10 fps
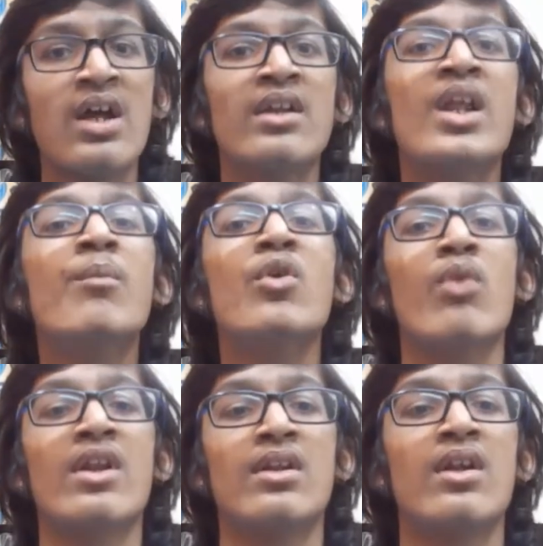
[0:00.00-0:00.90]
Number
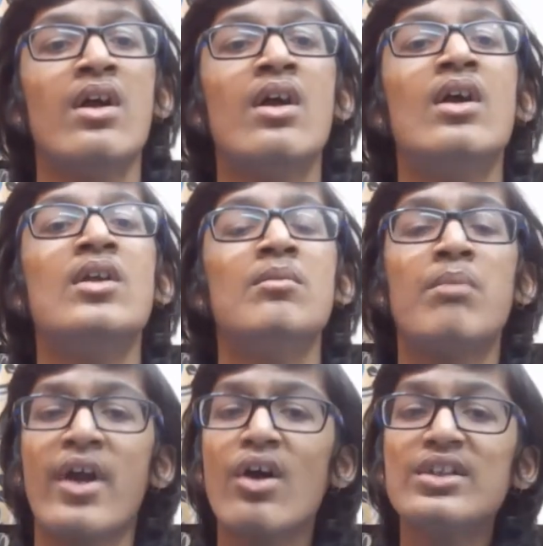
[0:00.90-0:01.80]
1.
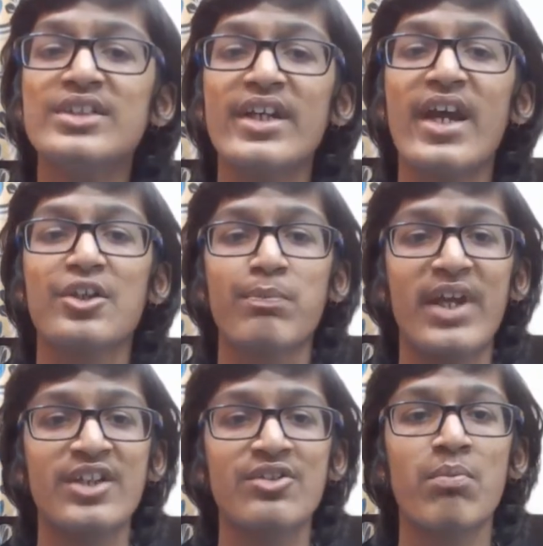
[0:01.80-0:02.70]
Biology
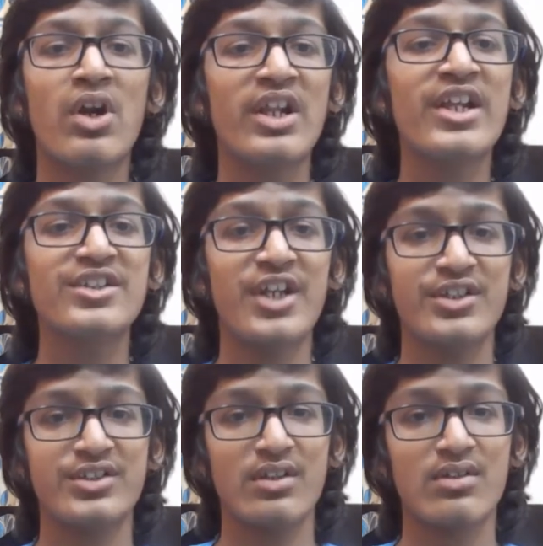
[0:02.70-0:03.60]
explains bodily
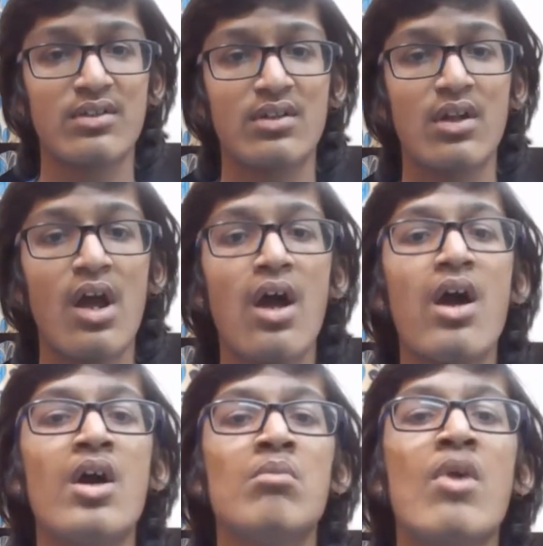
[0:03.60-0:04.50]
changes.
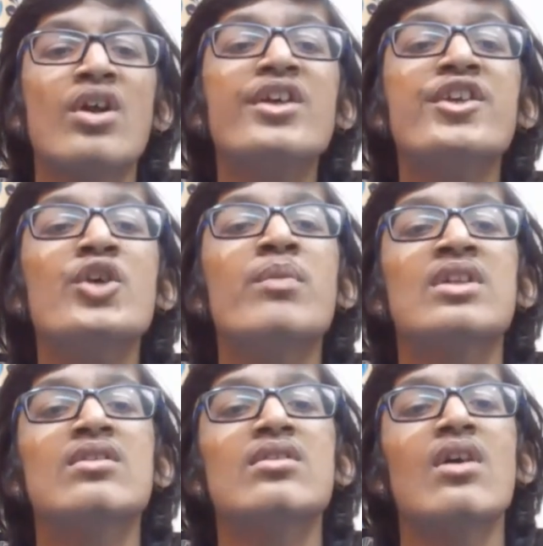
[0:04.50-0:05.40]
Modern
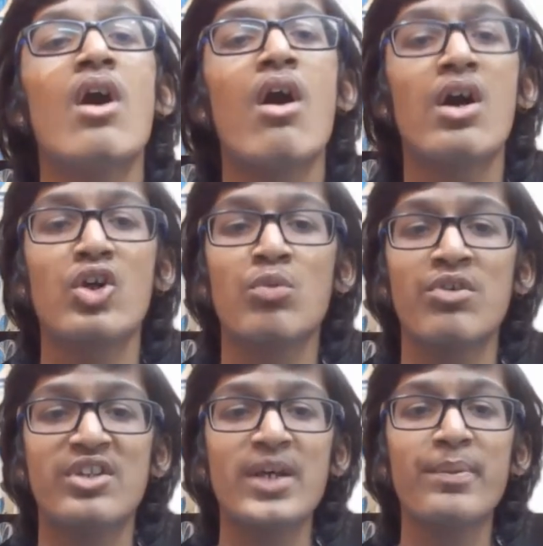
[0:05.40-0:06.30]
humans or Homo
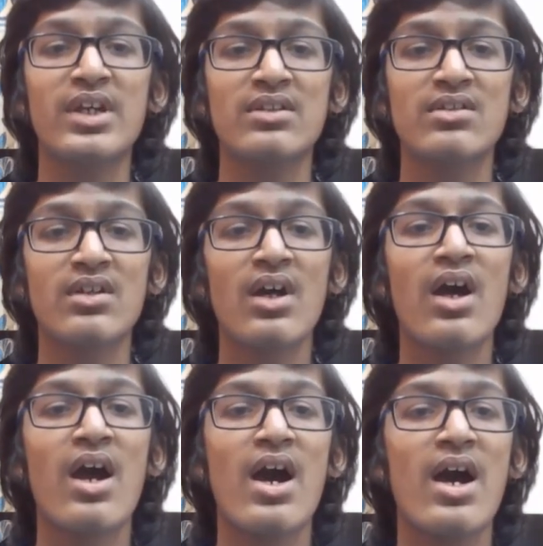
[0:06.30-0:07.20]
sapiens
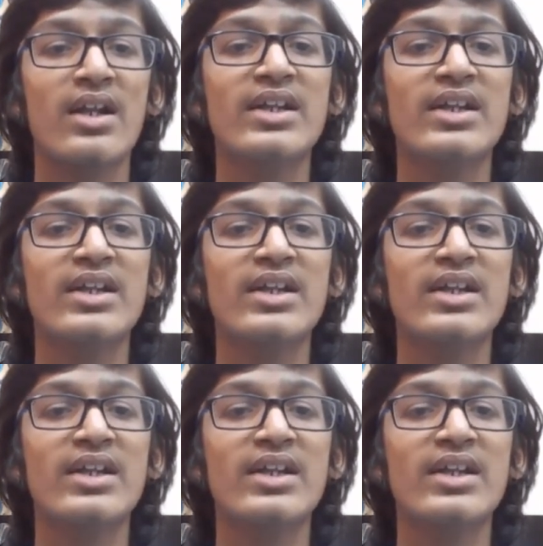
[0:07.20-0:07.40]
are